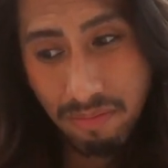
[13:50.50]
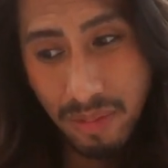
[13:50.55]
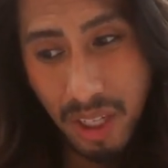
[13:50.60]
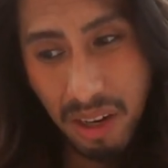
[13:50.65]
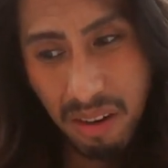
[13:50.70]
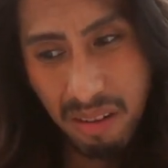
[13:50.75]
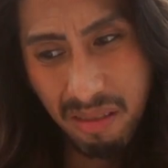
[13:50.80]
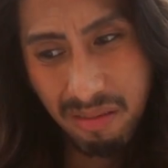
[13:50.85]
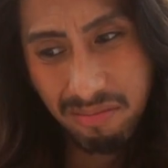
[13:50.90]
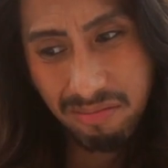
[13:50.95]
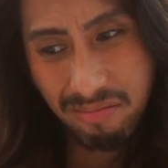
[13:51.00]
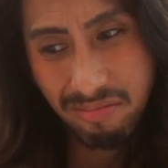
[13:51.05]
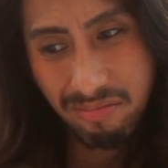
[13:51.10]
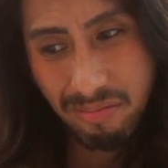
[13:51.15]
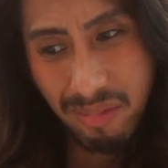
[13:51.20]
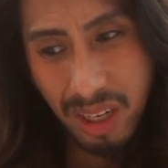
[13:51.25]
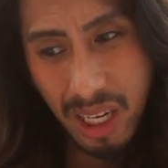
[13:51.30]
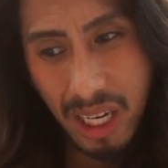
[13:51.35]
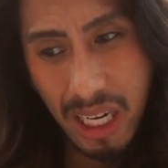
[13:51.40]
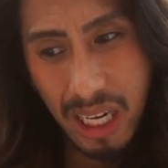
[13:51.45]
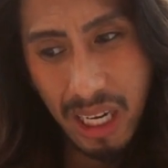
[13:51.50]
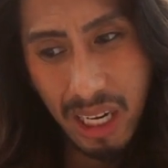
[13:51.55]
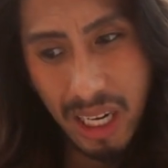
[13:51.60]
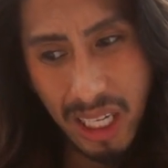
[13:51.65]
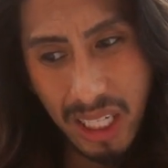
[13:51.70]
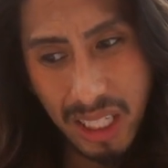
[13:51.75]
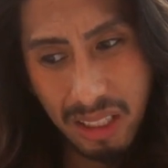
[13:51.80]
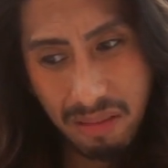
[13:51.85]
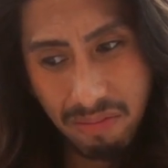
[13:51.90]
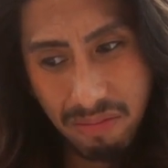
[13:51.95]
You know,
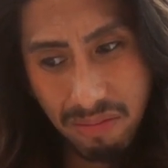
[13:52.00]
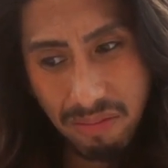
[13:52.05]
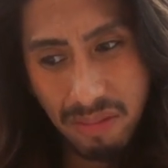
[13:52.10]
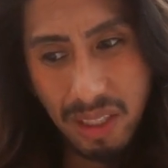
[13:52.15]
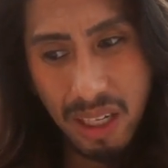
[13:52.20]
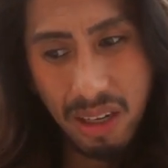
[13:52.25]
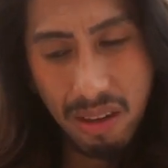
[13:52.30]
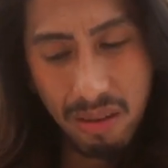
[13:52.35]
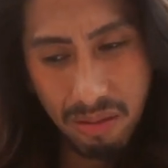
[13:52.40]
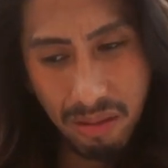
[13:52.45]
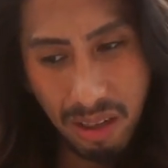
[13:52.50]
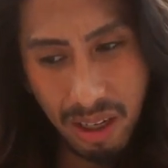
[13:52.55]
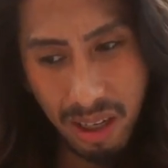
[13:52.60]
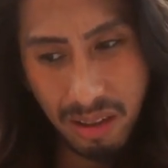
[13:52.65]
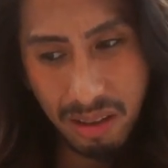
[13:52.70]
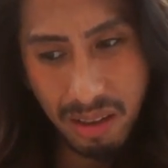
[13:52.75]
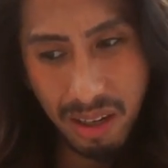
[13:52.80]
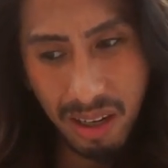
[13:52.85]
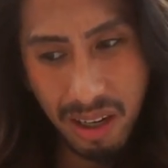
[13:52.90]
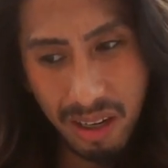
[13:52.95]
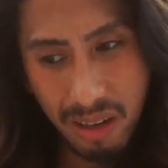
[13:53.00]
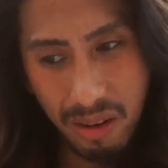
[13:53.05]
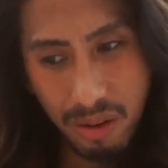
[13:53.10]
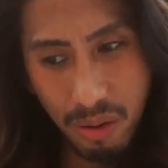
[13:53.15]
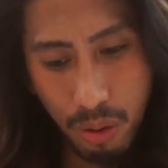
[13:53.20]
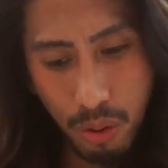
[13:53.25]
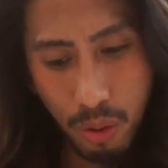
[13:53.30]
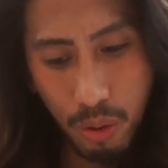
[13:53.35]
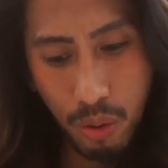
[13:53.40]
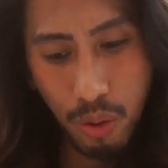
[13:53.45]
like they're looking at their
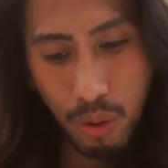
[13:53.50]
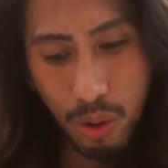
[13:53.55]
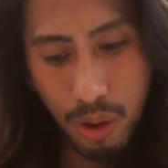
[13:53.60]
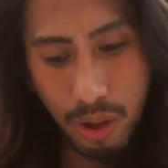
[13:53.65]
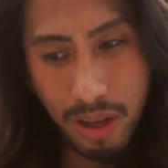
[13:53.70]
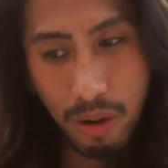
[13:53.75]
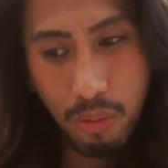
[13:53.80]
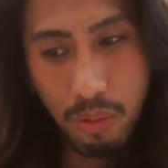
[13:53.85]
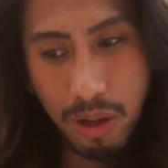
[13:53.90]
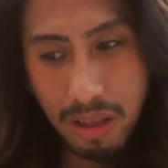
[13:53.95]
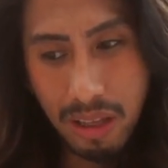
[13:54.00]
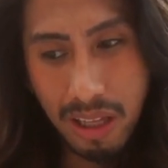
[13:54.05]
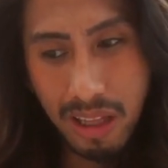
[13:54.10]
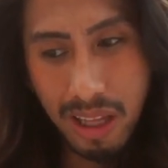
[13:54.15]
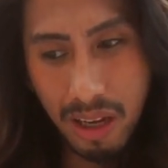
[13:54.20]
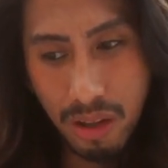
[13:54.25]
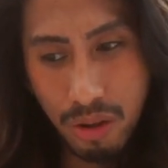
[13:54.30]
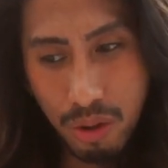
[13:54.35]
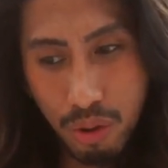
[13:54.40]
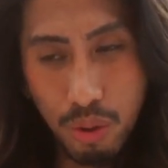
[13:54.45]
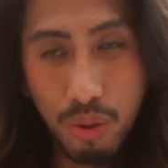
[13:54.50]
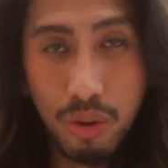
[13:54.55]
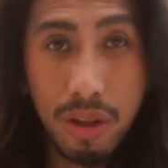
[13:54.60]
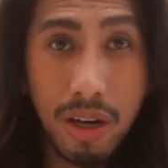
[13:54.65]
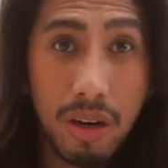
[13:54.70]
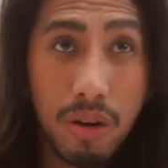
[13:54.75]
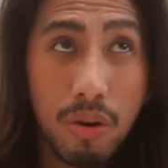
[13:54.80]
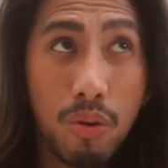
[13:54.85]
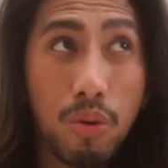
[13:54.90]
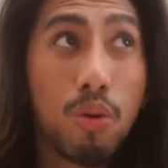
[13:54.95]
whole, that what did they do
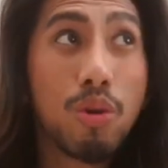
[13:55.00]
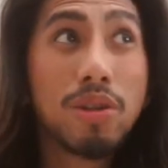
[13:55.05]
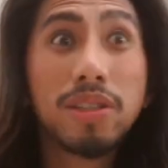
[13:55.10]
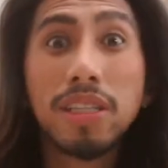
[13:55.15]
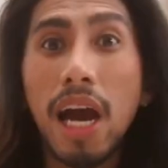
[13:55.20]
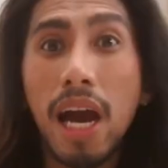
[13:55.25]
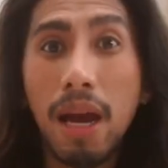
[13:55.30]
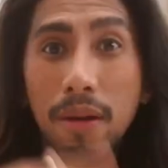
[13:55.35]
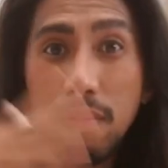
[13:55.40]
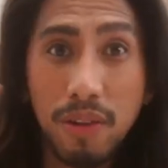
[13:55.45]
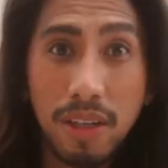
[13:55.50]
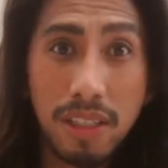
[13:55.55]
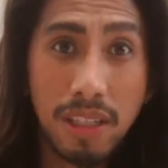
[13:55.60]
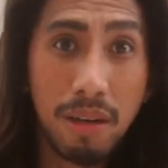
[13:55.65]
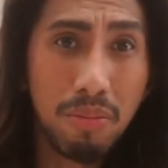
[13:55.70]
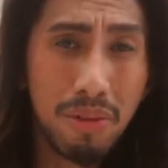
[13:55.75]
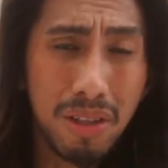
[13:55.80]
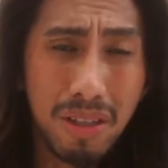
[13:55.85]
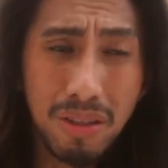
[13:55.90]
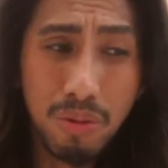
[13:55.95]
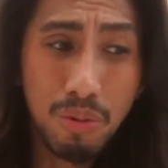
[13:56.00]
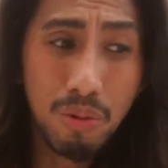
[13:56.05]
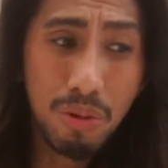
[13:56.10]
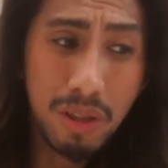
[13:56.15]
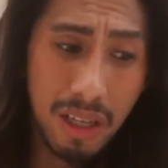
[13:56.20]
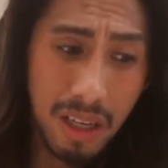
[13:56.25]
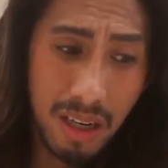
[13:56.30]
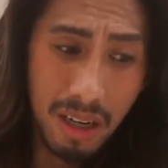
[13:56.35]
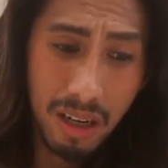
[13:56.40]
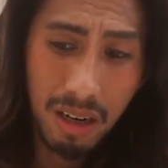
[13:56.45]
their whole time? For example, this whole
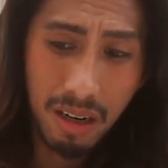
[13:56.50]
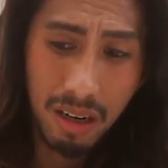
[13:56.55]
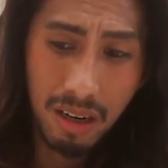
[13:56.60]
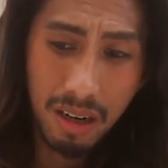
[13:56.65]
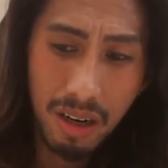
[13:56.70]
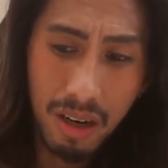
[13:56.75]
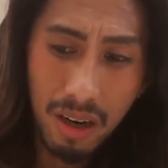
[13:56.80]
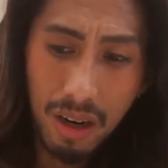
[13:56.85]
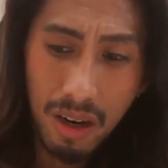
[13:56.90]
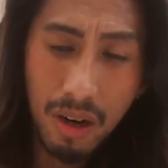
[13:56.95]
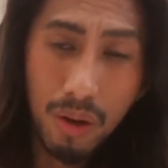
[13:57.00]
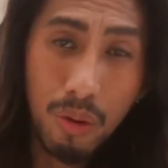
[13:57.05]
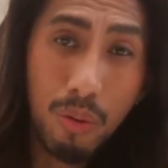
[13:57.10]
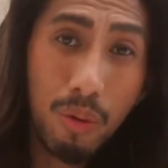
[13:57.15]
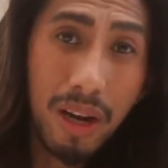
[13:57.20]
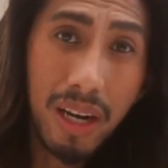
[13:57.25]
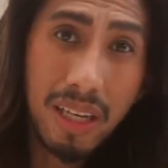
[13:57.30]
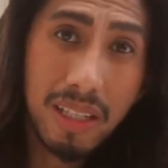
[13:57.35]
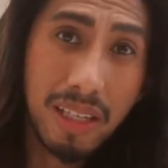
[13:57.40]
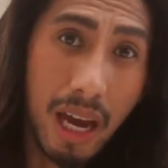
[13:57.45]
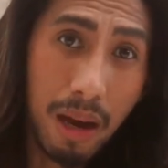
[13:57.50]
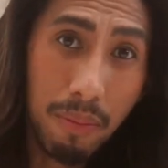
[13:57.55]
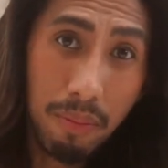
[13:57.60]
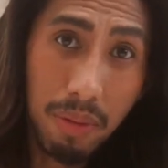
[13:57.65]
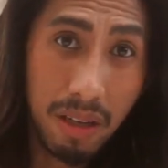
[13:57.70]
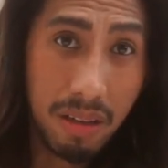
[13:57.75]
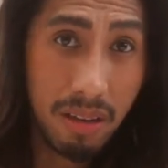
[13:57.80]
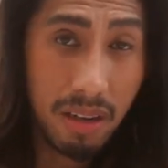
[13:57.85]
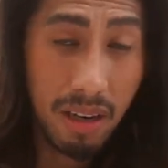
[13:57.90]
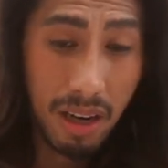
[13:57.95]
year, what has
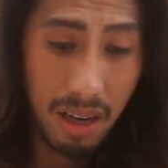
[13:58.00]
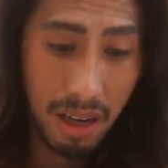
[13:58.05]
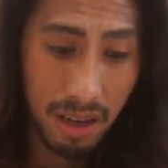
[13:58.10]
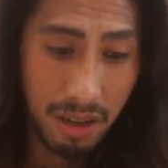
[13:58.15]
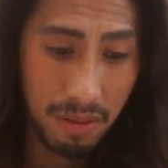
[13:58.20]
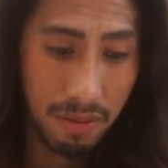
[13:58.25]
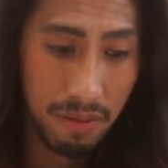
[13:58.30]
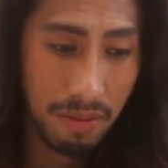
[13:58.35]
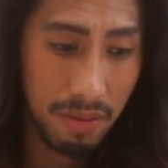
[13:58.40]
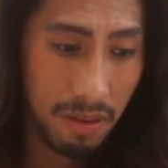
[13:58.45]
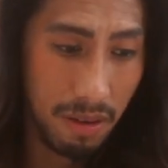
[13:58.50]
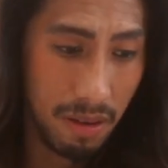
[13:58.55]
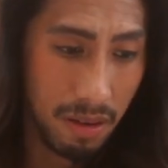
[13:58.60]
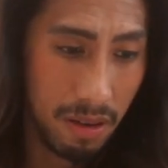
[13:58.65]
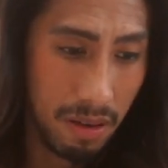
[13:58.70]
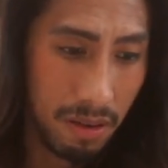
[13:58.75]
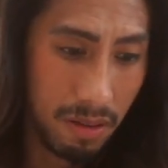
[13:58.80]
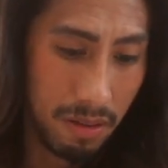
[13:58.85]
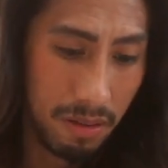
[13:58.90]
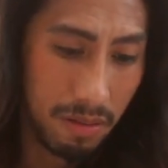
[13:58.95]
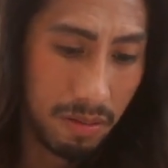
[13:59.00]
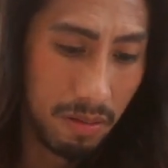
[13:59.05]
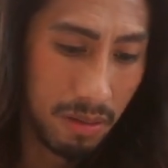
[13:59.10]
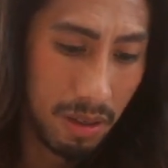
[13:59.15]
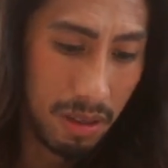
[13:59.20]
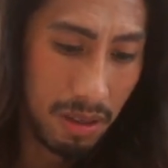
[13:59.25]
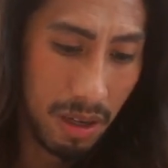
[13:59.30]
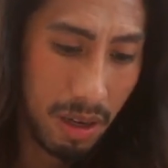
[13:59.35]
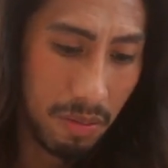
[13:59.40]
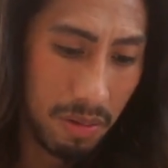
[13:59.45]
happened in their life? You know, what
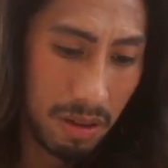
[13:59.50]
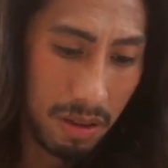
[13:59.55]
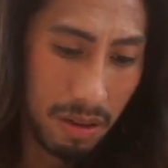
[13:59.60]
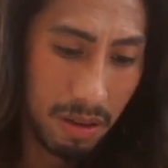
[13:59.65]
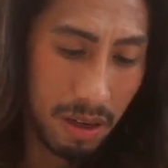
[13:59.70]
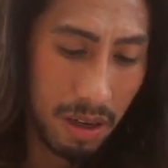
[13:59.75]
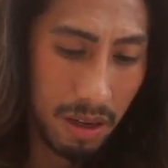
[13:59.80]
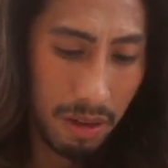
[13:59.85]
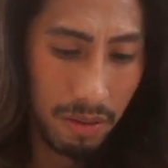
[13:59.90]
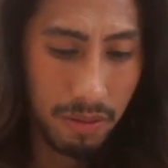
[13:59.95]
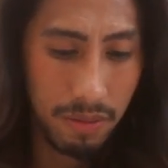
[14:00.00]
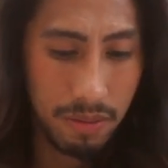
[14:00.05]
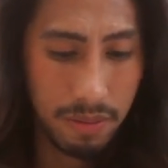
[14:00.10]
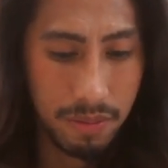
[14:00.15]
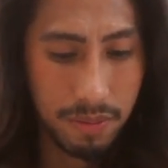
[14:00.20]
has happened in their life?